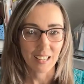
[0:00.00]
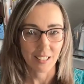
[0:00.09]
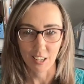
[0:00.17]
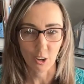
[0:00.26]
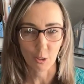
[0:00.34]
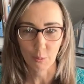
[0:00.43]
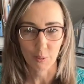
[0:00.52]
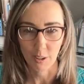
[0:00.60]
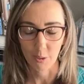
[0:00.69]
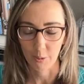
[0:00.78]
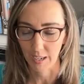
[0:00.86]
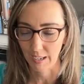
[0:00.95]
No?
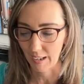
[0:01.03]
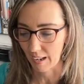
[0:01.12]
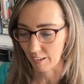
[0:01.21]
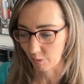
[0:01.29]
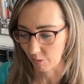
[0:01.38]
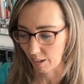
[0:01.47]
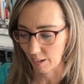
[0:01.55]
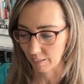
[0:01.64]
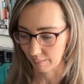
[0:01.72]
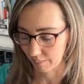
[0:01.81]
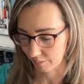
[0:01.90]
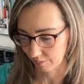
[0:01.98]
Okay, I
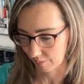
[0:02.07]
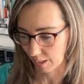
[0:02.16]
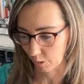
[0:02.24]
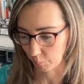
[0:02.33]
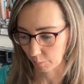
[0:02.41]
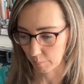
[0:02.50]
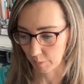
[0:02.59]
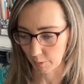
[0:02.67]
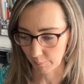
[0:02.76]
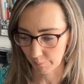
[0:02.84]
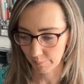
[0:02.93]
don't blame you.